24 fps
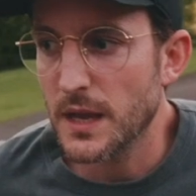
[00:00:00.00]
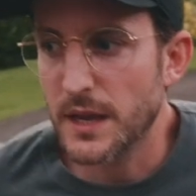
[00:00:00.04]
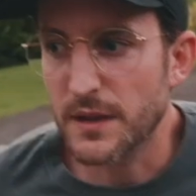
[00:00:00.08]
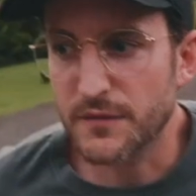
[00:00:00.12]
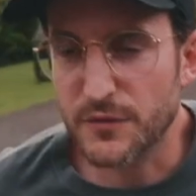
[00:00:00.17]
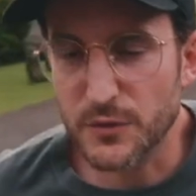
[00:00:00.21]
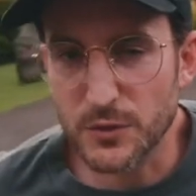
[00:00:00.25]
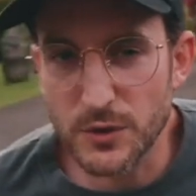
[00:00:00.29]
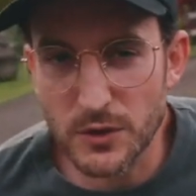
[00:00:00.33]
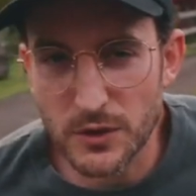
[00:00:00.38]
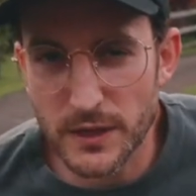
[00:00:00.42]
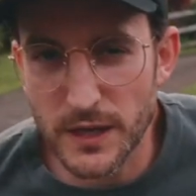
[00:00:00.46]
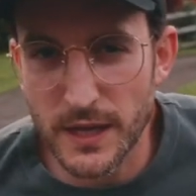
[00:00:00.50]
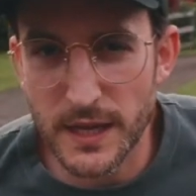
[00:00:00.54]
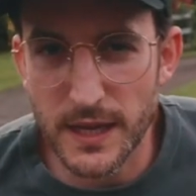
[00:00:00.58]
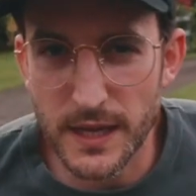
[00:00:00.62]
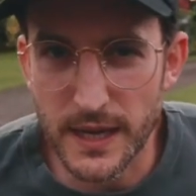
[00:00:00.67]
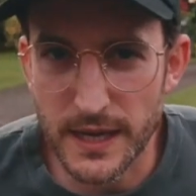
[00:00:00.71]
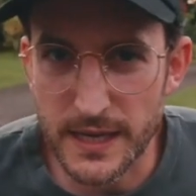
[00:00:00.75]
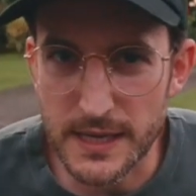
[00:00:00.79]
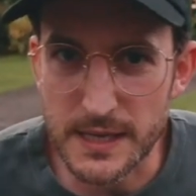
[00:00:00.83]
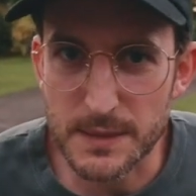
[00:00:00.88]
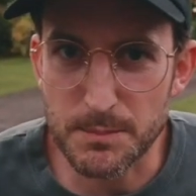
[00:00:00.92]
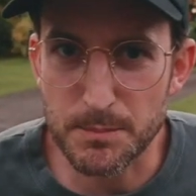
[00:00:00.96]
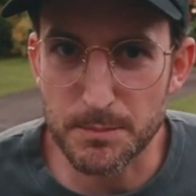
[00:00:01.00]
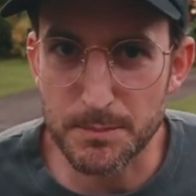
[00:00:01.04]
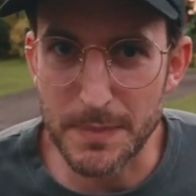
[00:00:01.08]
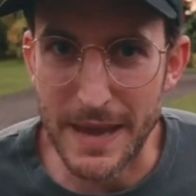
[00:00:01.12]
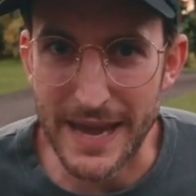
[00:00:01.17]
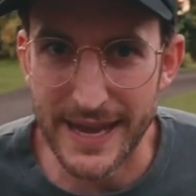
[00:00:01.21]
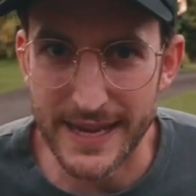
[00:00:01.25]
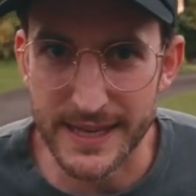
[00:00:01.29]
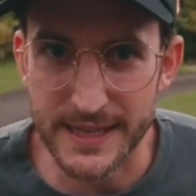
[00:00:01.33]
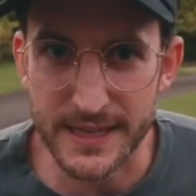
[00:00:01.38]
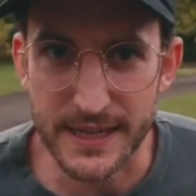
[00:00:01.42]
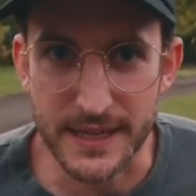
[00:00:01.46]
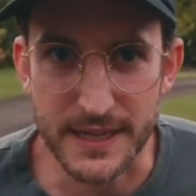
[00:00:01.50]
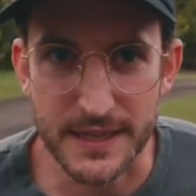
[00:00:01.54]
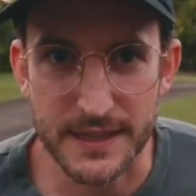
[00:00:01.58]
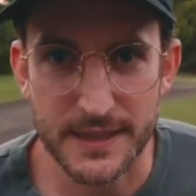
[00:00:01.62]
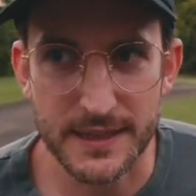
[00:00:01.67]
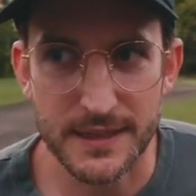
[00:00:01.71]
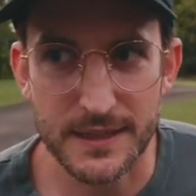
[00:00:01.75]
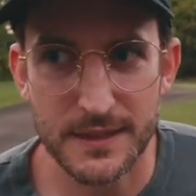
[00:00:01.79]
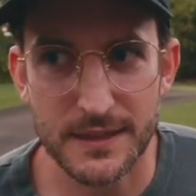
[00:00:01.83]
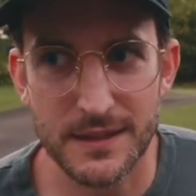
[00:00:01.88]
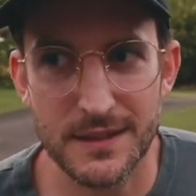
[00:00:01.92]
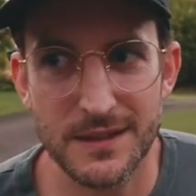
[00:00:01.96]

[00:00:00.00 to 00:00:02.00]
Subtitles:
If you look at any painting,